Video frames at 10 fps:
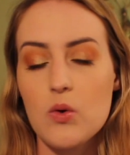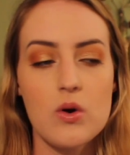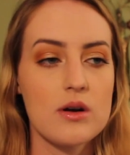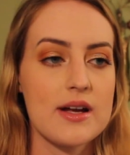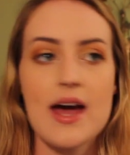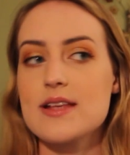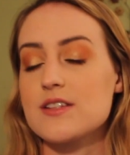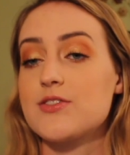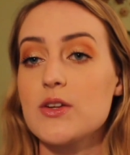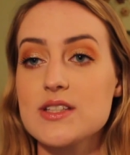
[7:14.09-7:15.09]
or it has
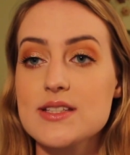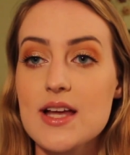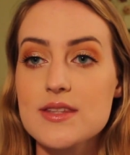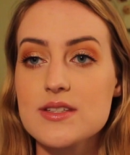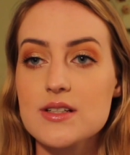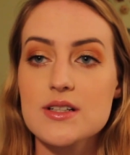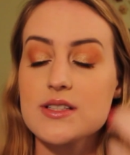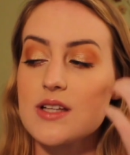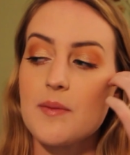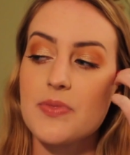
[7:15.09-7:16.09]
a faulty sensor or
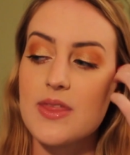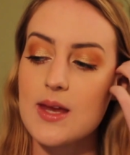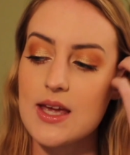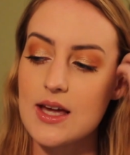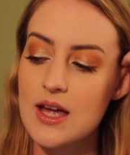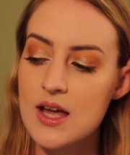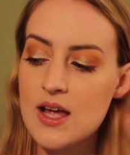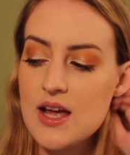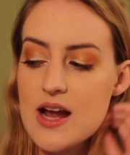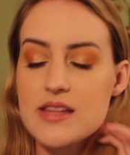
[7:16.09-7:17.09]
something.